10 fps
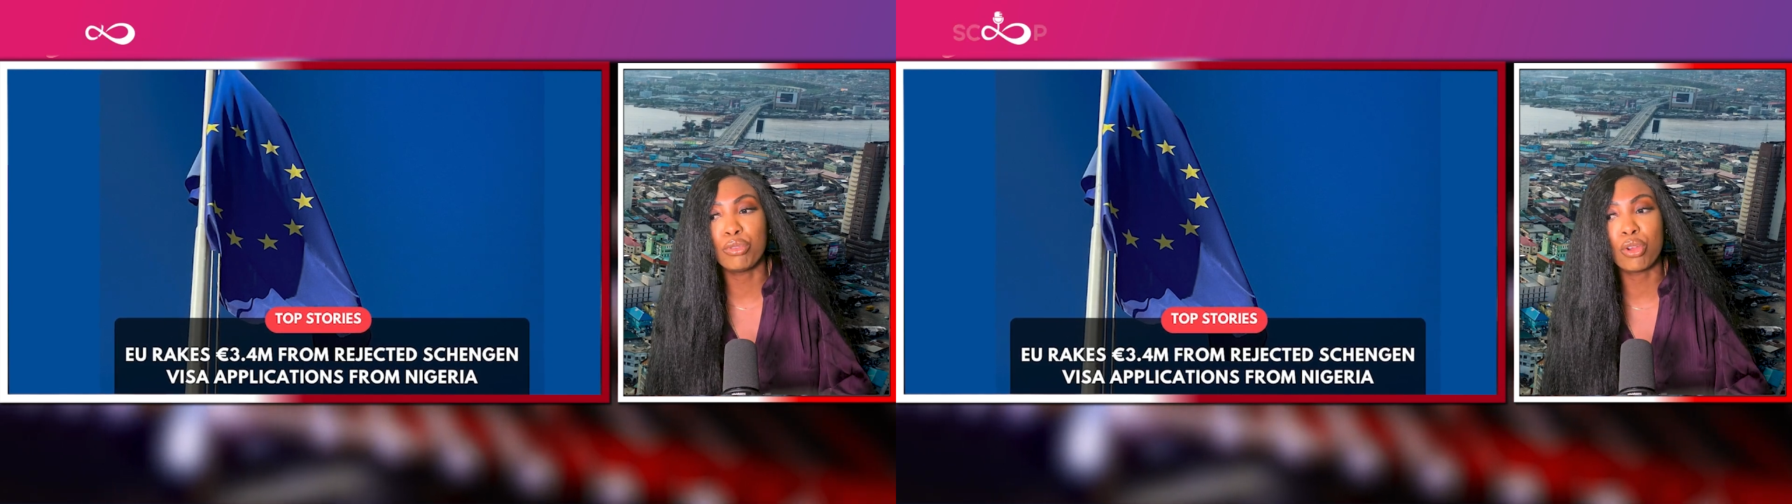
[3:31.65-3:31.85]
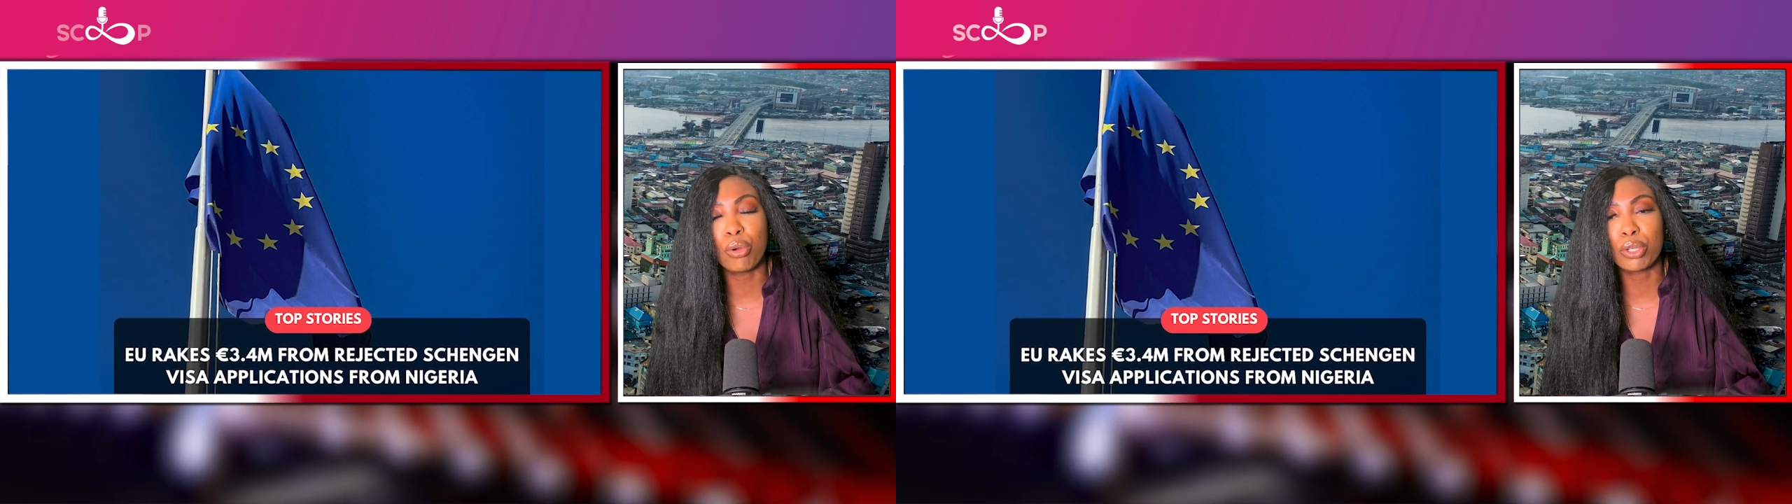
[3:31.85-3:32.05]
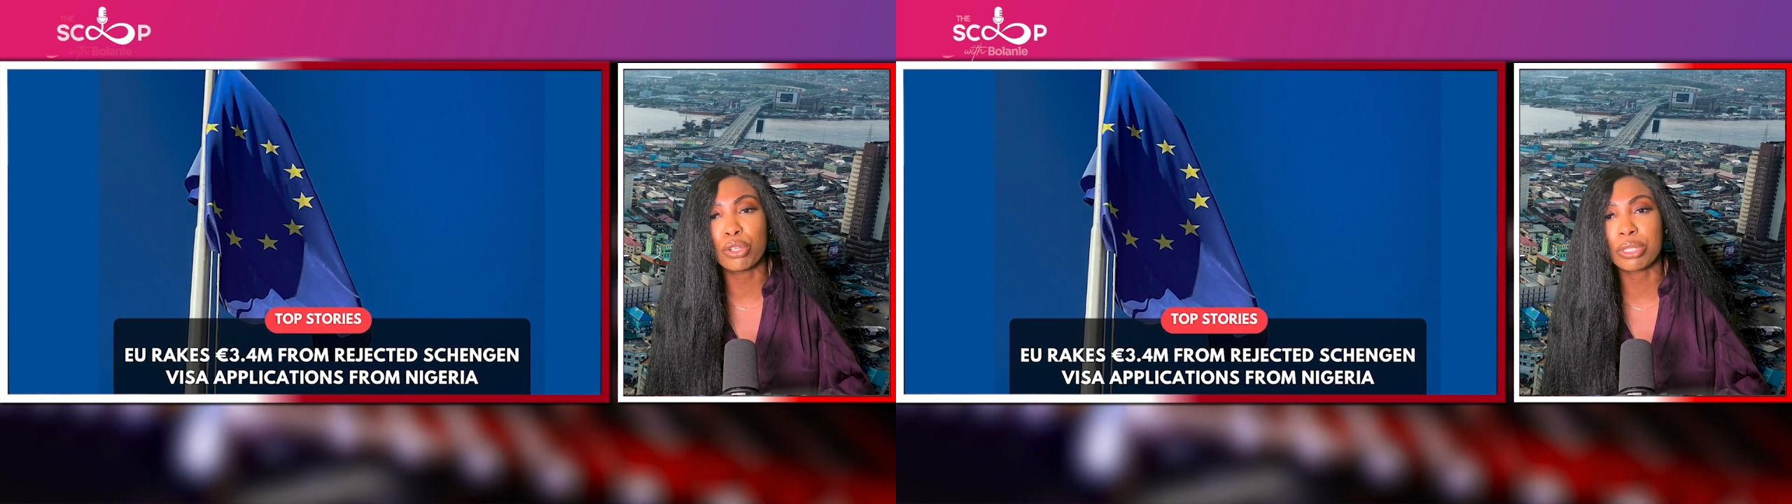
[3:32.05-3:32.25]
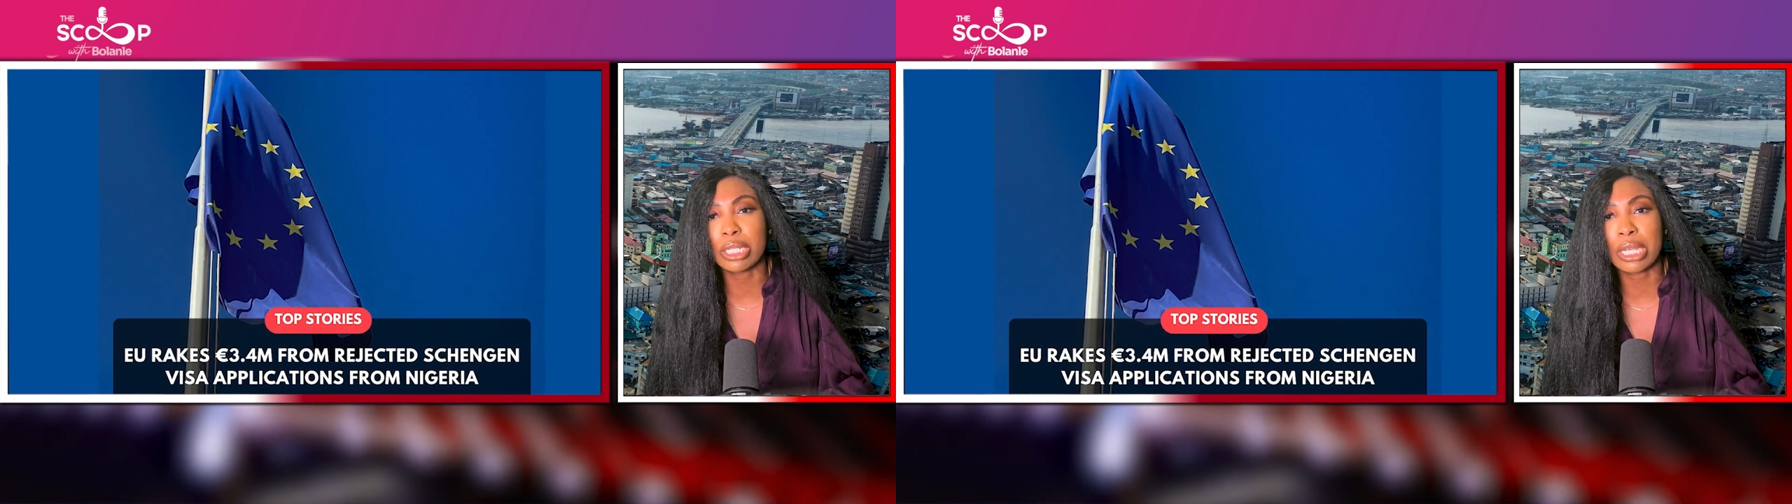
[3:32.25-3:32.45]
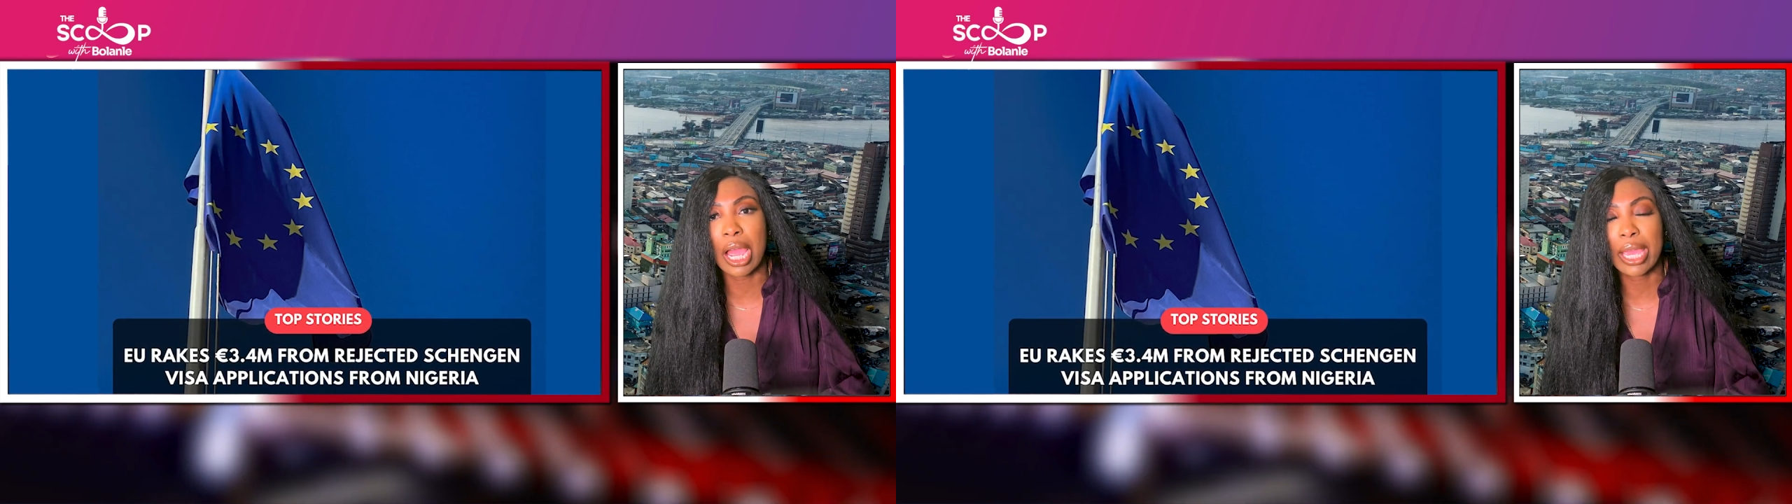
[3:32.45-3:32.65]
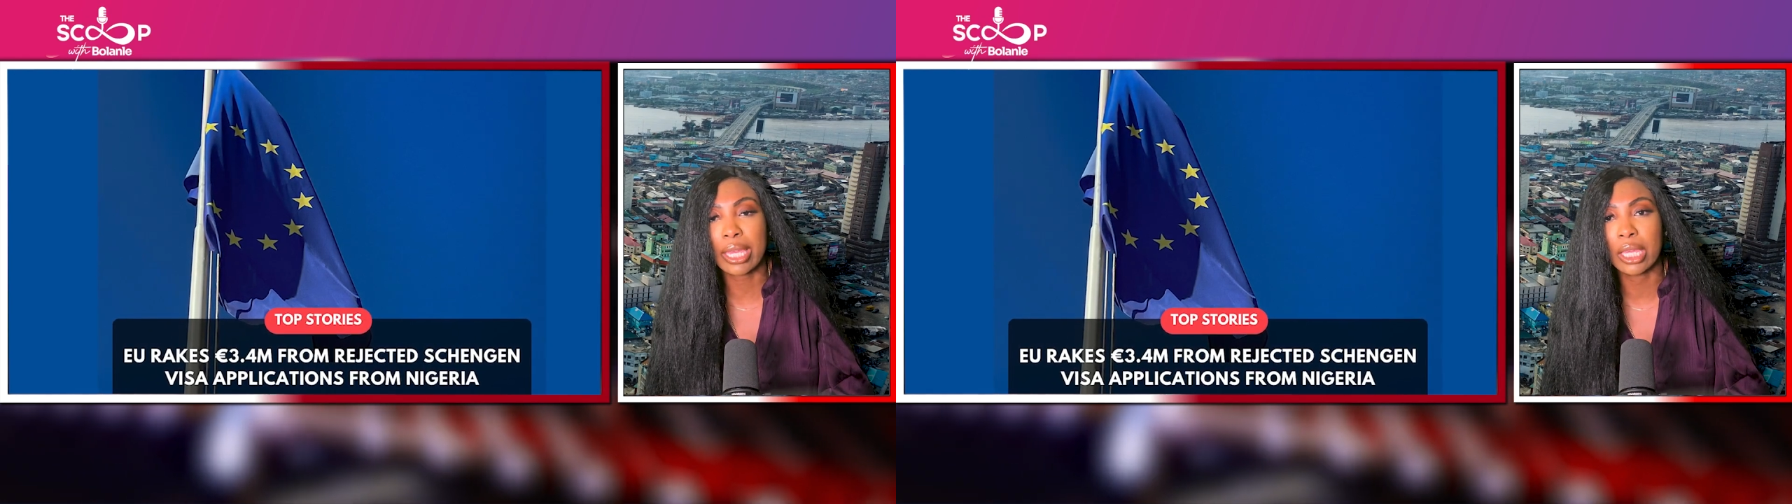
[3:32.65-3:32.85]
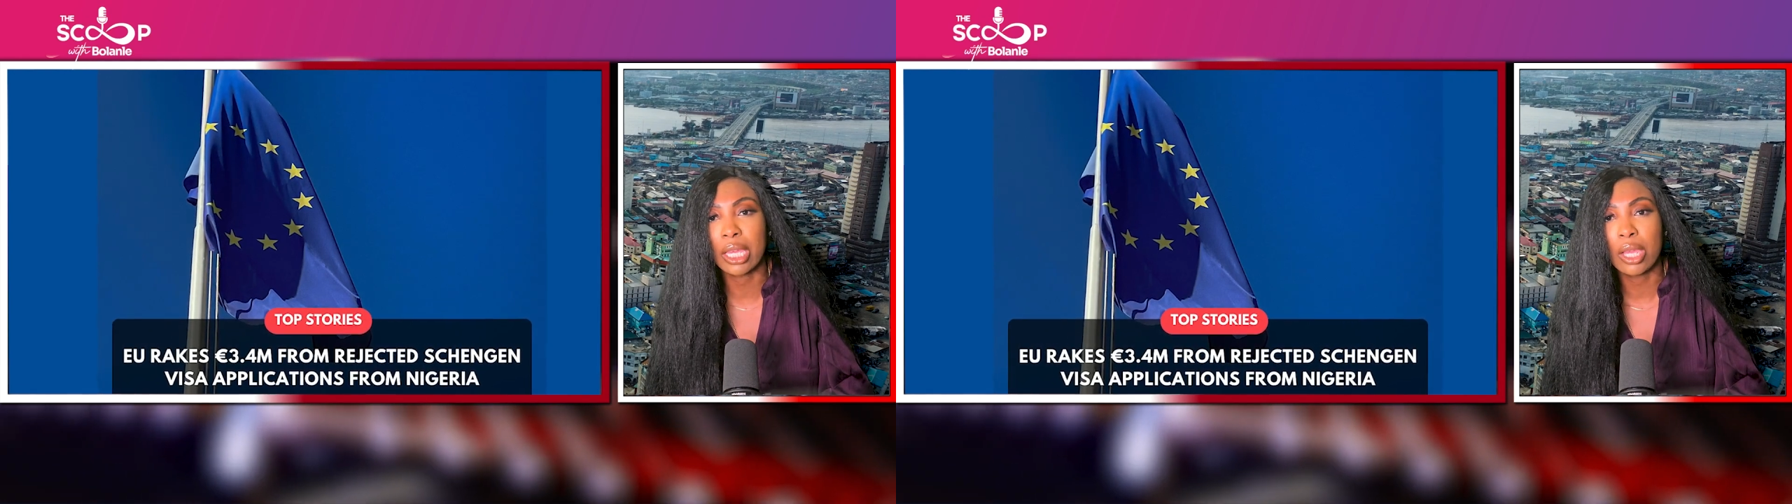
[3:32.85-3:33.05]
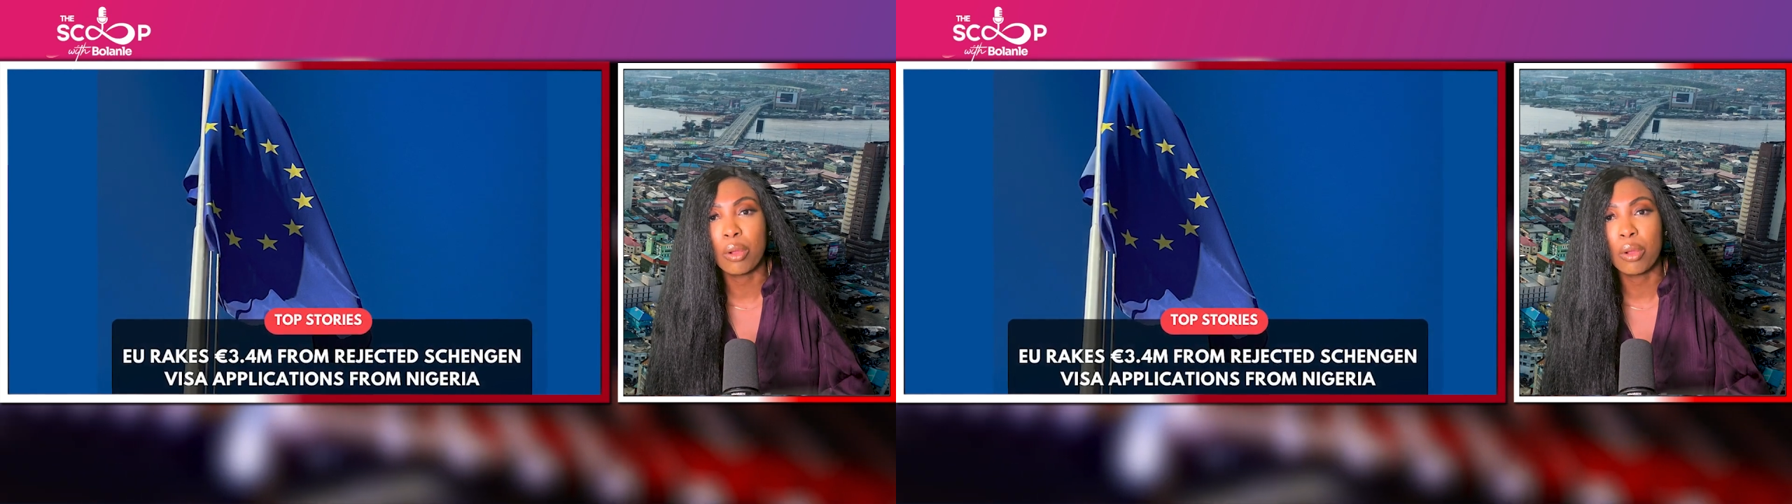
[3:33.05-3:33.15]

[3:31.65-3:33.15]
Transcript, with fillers: know you're denying